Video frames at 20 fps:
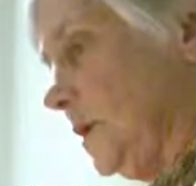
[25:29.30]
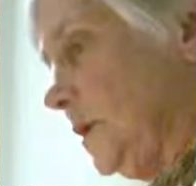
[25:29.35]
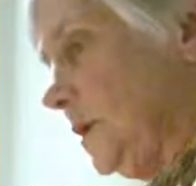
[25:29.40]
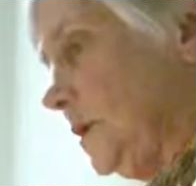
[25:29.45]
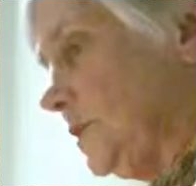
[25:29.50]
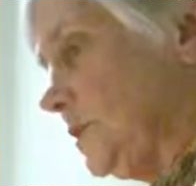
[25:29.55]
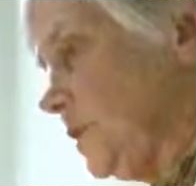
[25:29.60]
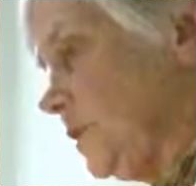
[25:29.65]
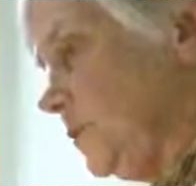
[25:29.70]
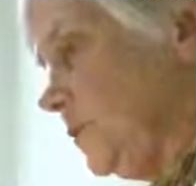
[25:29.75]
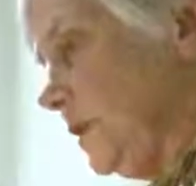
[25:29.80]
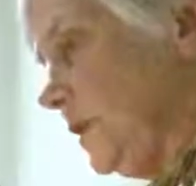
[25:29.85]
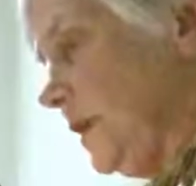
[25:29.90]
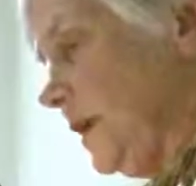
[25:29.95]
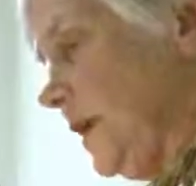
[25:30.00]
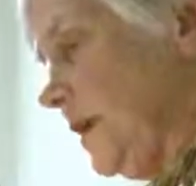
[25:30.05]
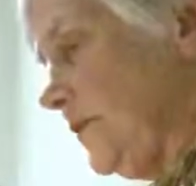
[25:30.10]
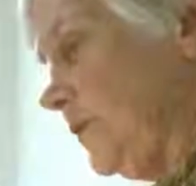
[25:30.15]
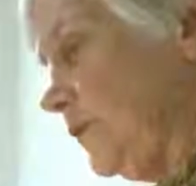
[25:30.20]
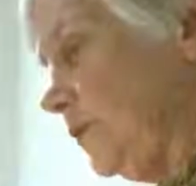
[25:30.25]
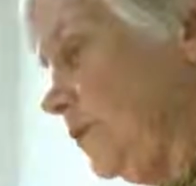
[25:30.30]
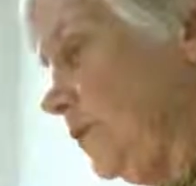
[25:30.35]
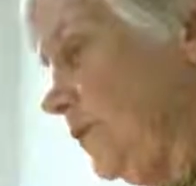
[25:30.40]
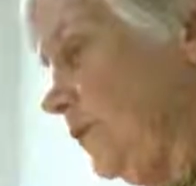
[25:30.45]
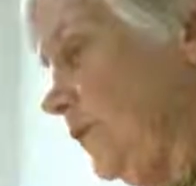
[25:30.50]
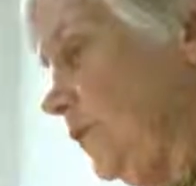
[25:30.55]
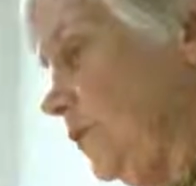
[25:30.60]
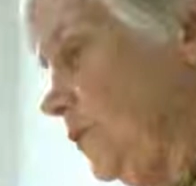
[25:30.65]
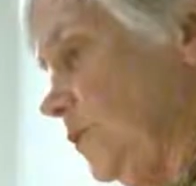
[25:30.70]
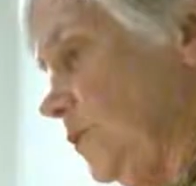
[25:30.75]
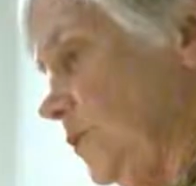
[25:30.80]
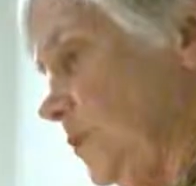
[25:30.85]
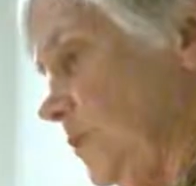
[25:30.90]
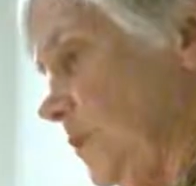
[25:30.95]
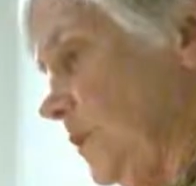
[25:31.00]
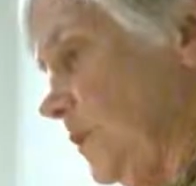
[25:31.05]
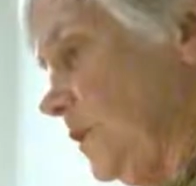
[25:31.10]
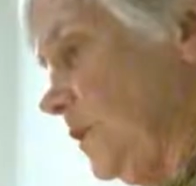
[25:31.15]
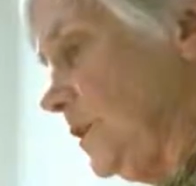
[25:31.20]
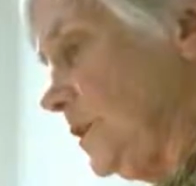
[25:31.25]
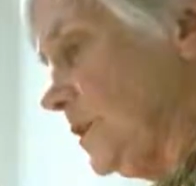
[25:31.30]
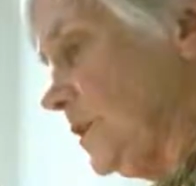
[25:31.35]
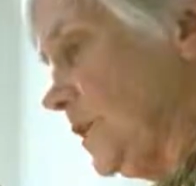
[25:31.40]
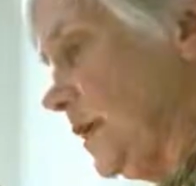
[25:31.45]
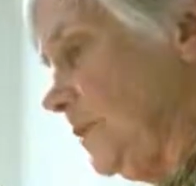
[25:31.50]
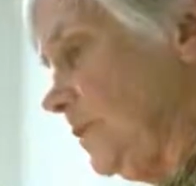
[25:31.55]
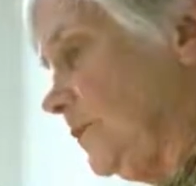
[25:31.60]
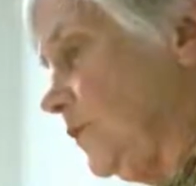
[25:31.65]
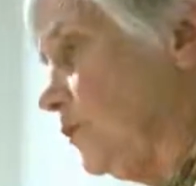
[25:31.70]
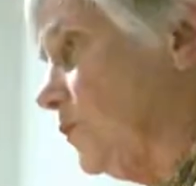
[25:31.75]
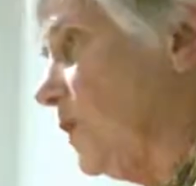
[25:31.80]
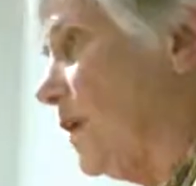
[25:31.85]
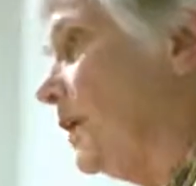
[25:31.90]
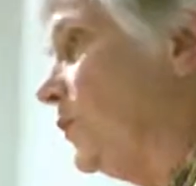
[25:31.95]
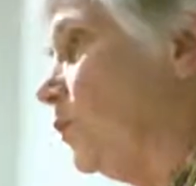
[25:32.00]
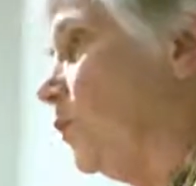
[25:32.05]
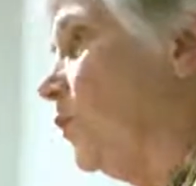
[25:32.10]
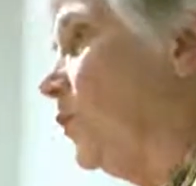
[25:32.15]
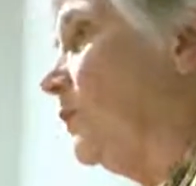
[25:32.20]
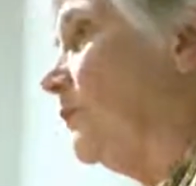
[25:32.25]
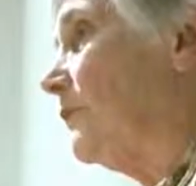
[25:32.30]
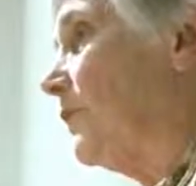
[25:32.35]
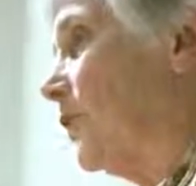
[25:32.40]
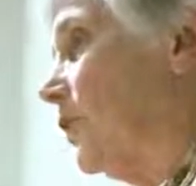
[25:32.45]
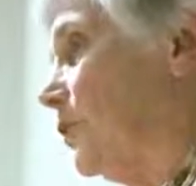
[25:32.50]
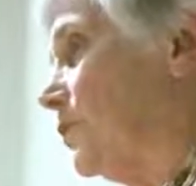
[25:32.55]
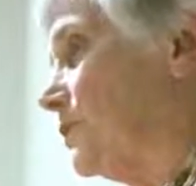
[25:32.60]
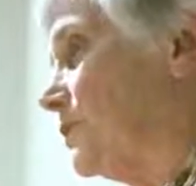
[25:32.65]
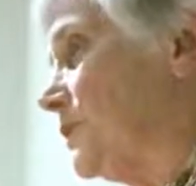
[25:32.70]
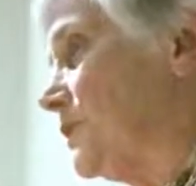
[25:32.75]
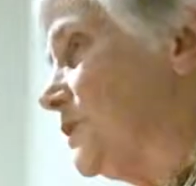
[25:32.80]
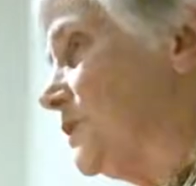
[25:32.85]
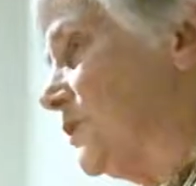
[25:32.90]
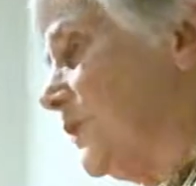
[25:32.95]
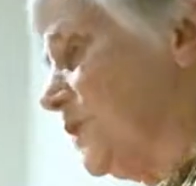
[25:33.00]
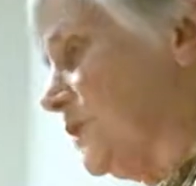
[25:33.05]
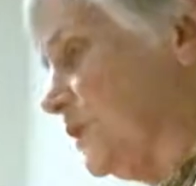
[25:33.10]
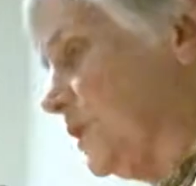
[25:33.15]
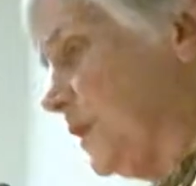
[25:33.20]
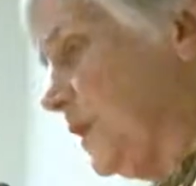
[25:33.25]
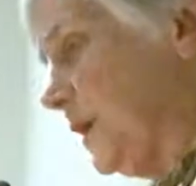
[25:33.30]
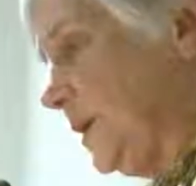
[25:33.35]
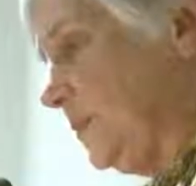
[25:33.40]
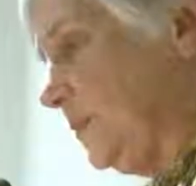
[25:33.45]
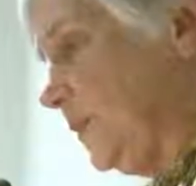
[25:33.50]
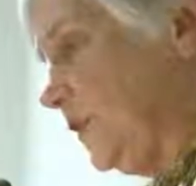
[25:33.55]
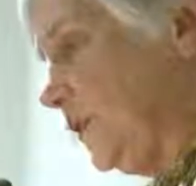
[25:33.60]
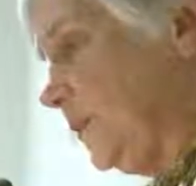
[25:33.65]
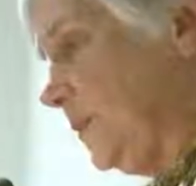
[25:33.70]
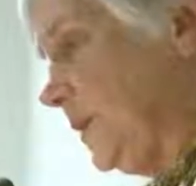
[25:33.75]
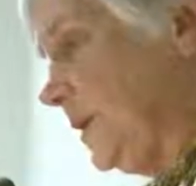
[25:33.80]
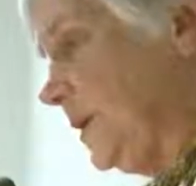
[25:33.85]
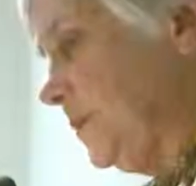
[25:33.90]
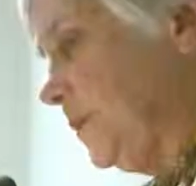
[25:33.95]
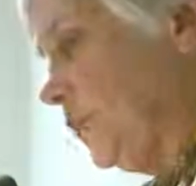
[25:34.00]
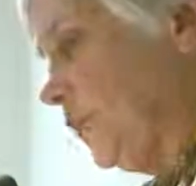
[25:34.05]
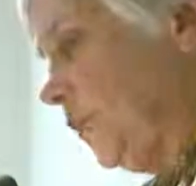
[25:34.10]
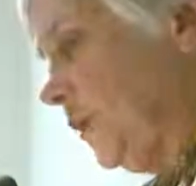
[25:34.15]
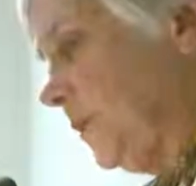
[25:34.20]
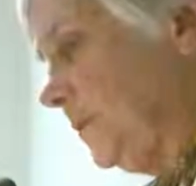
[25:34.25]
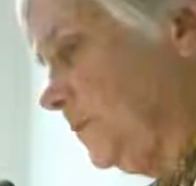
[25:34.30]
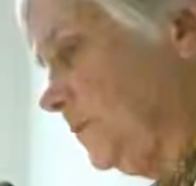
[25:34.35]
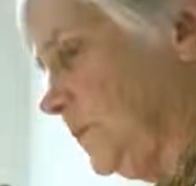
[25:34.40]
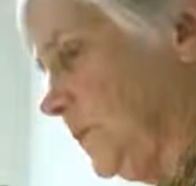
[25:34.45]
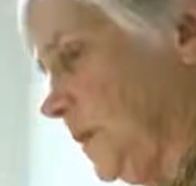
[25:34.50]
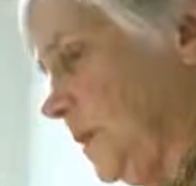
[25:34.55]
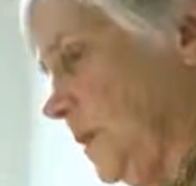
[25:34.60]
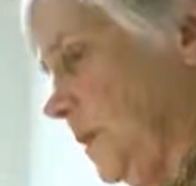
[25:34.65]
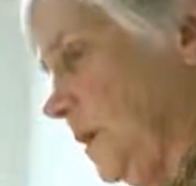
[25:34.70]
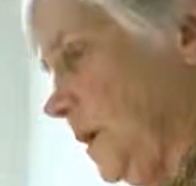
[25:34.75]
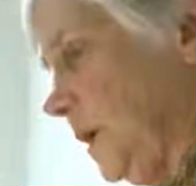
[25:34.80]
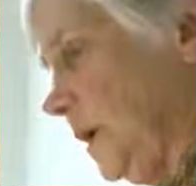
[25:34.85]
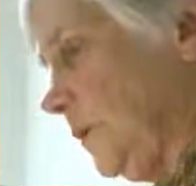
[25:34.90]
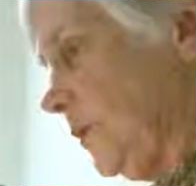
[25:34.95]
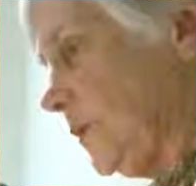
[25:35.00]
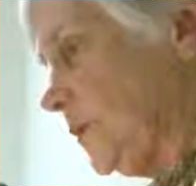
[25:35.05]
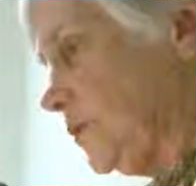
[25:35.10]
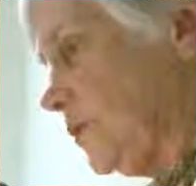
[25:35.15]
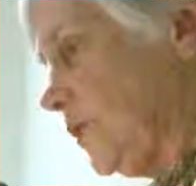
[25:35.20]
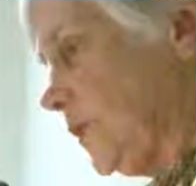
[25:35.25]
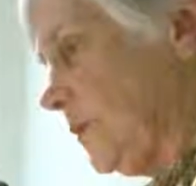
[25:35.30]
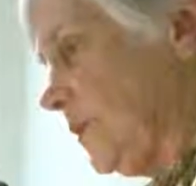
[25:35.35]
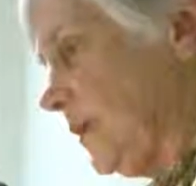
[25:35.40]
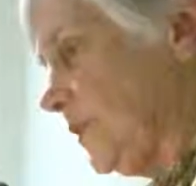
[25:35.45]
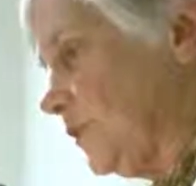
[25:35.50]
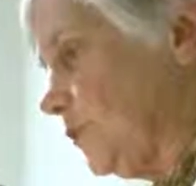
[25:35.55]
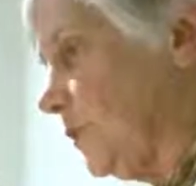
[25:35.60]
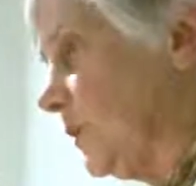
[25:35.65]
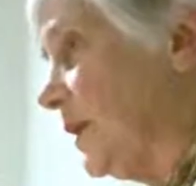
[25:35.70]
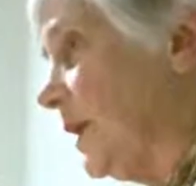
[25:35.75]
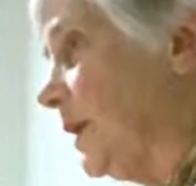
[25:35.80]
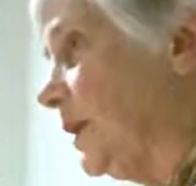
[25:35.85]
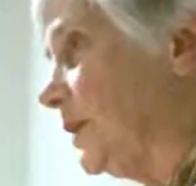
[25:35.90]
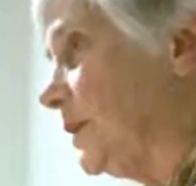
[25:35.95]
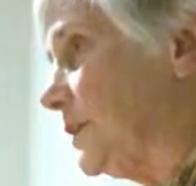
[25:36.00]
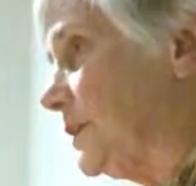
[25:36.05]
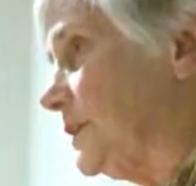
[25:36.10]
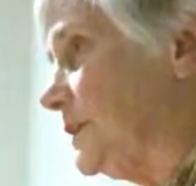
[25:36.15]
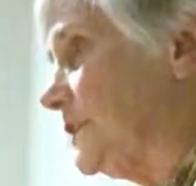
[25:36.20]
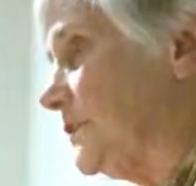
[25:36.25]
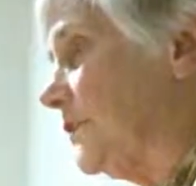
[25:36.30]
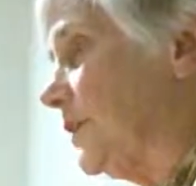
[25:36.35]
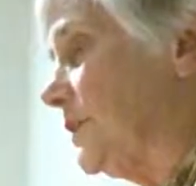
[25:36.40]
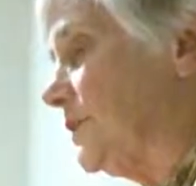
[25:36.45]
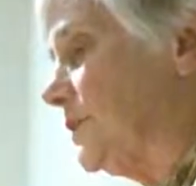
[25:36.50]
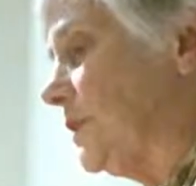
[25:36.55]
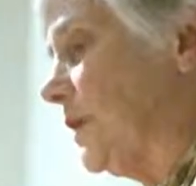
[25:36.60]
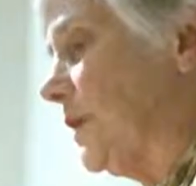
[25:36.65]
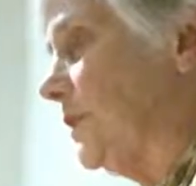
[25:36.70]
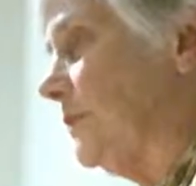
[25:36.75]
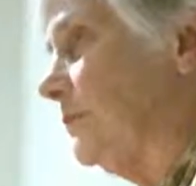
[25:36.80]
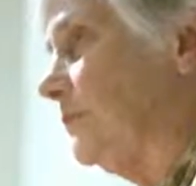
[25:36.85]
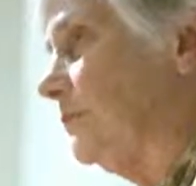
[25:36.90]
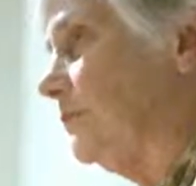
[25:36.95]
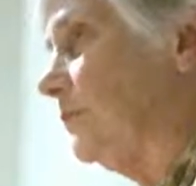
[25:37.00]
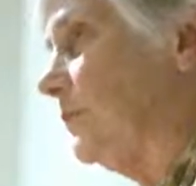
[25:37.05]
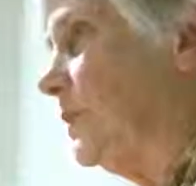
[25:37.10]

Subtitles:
So, having reviewed some, though not all, of the hoaxes of our time, there are many more, I want to talk about the realities of our time.